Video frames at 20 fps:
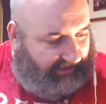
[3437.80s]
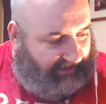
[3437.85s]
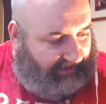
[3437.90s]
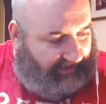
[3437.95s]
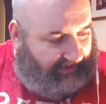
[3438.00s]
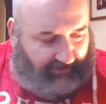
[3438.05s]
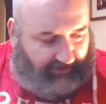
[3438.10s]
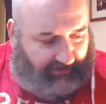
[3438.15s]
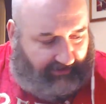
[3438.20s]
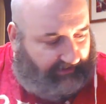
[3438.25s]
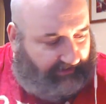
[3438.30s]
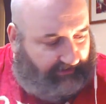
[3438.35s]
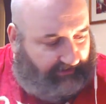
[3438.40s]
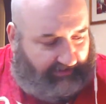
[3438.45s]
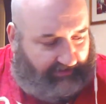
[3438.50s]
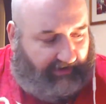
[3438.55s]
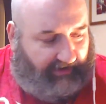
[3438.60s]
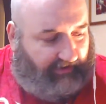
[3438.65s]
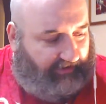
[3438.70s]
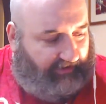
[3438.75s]
You don't
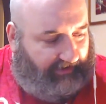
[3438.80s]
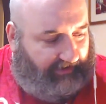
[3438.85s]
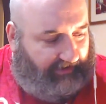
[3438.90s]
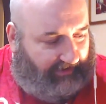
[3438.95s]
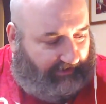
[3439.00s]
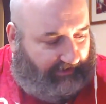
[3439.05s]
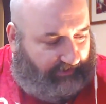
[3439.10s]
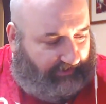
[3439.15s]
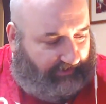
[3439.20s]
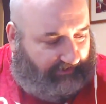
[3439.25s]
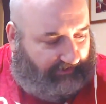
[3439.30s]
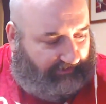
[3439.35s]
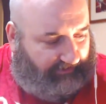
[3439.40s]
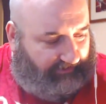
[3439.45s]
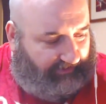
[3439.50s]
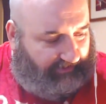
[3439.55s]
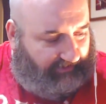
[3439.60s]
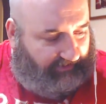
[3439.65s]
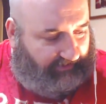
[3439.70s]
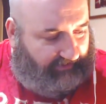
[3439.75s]
understand how the internet works,
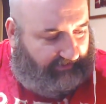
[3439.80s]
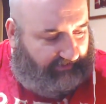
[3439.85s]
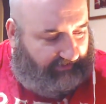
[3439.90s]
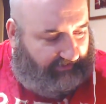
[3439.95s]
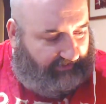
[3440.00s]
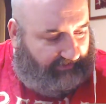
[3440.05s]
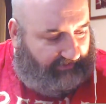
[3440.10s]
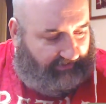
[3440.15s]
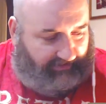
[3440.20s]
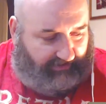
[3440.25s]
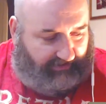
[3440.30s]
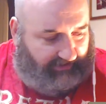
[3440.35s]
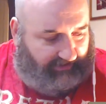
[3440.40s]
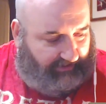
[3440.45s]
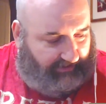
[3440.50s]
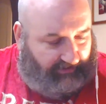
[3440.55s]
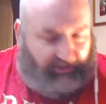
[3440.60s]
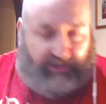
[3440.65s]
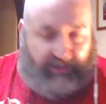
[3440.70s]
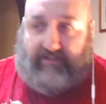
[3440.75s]
do you? No,
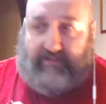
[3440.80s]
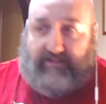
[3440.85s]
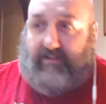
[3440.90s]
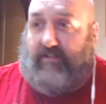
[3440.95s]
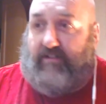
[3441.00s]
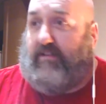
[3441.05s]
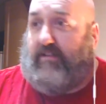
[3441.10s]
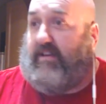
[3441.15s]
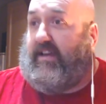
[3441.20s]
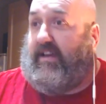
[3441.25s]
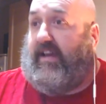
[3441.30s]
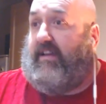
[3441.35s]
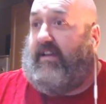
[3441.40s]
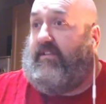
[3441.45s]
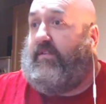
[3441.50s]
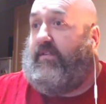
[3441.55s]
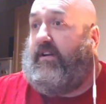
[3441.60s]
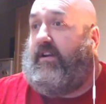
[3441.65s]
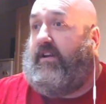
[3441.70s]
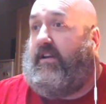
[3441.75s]
you don't. She has the cat
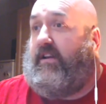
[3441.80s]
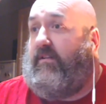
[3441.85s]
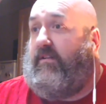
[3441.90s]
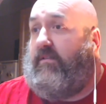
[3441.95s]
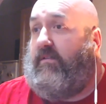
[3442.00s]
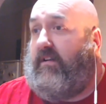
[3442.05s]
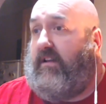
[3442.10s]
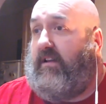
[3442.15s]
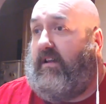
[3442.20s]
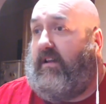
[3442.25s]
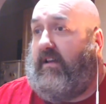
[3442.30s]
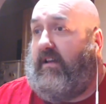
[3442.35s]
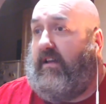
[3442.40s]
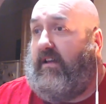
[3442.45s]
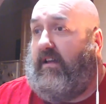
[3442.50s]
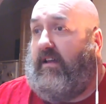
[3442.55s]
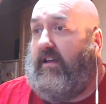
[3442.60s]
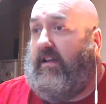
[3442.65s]
has fucking no idea.